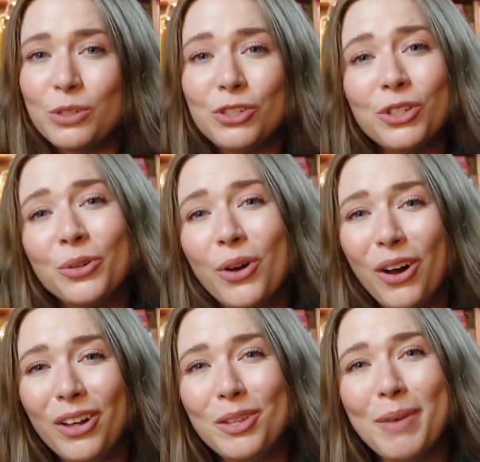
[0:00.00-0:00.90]
Wishing you
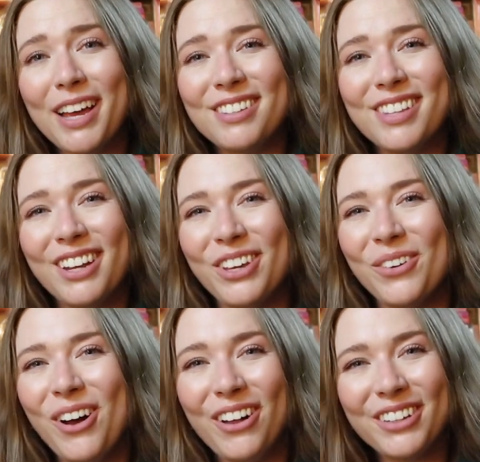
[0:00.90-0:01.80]
all the best, sending
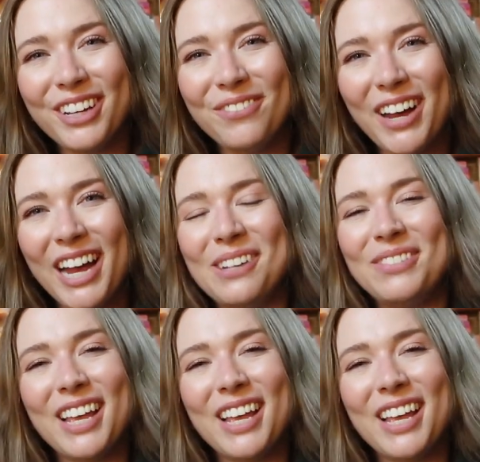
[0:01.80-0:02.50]
you all the good vibes,